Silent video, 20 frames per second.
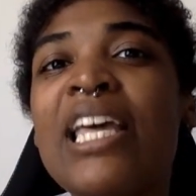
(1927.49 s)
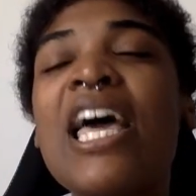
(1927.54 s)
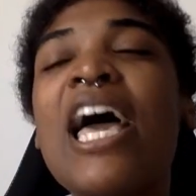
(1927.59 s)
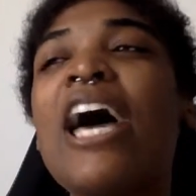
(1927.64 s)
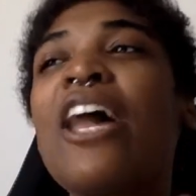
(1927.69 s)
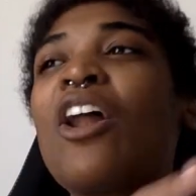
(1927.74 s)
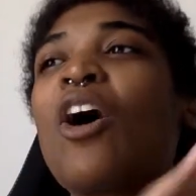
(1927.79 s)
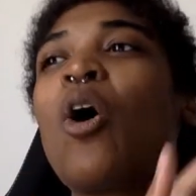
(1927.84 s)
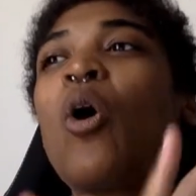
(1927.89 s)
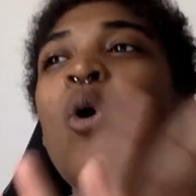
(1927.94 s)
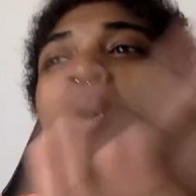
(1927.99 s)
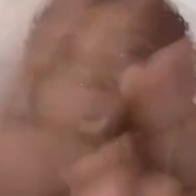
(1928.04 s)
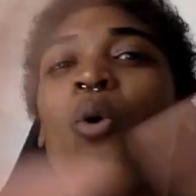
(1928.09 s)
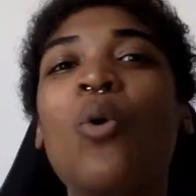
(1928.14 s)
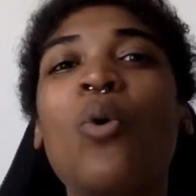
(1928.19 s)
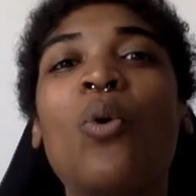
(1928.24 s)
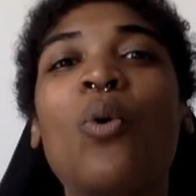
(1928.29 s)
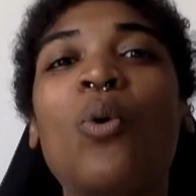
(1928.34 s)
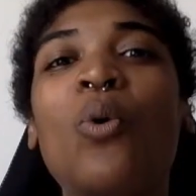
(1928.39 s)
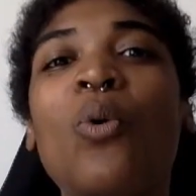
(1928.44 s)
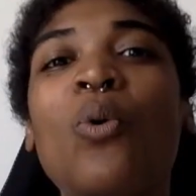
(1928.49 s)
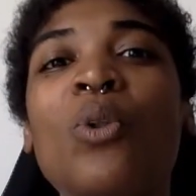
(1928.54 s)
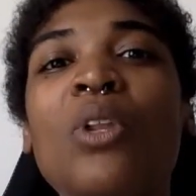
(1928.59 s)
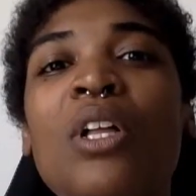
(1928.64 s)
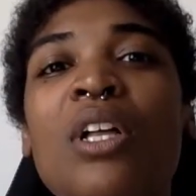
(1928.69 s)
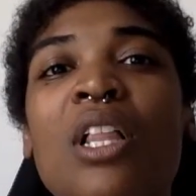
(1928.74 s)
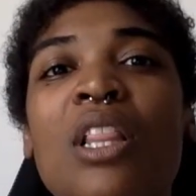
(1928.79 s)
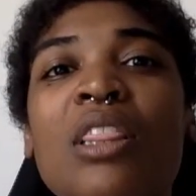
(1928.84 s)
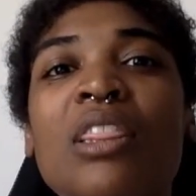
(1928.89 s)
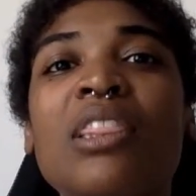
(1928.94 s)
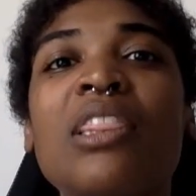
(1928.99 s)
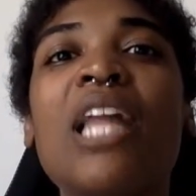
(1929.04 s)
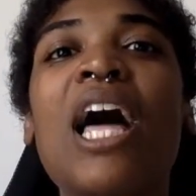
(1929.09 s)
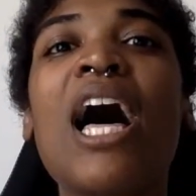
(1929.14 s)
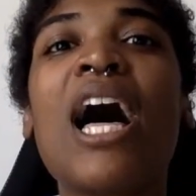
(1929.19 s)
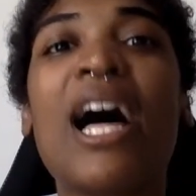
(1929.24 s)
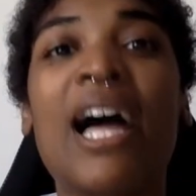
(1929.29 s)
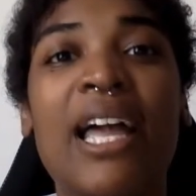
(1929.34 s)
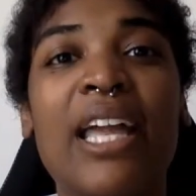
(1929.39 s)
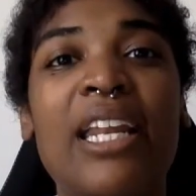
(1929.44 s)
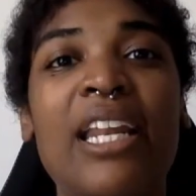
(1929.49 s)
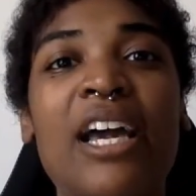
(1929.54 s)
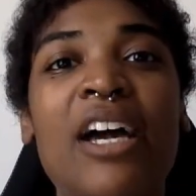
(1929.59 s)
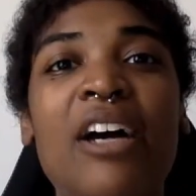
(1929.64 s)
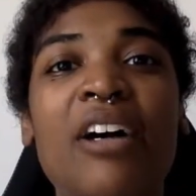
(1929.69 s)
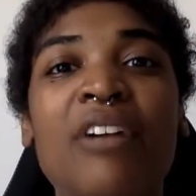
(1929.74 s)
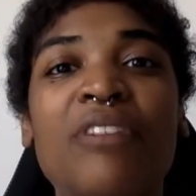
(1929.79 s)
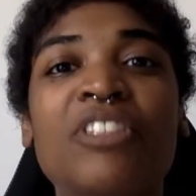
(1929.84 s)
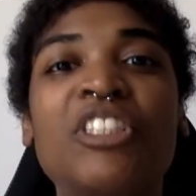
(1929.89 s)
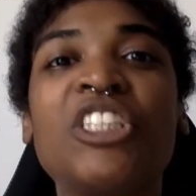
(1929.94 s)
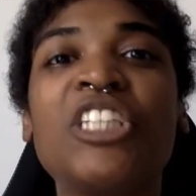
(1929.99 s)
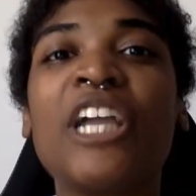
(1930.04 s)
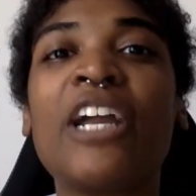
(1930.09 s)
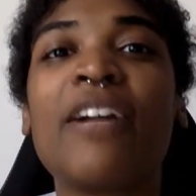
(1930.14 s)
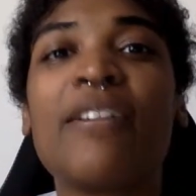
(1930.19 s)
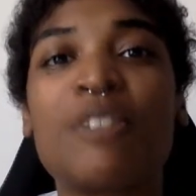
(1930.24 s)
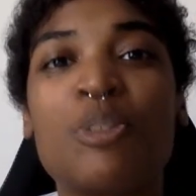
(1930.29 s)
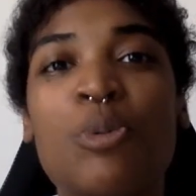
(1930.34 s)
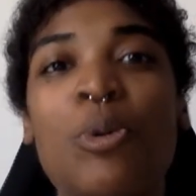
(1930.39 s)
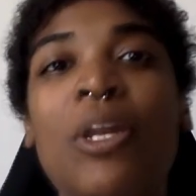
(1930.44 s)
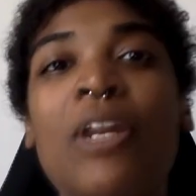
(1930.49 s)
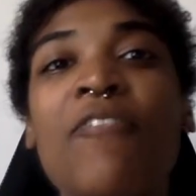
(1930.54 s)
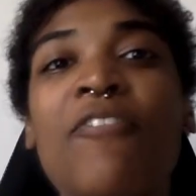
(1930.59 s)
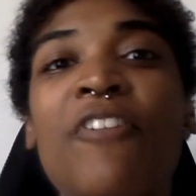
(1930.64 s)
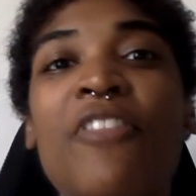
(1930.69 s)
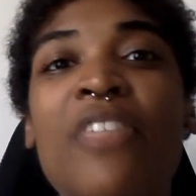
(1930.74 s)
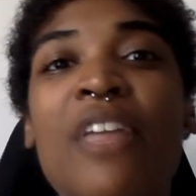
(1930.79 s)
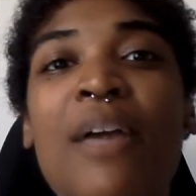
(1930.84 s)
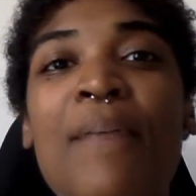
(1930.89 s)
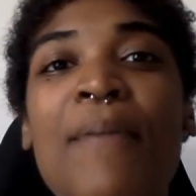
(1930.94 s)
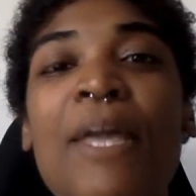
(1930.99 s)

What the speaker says: and a whole line of sheriffs waiting for them,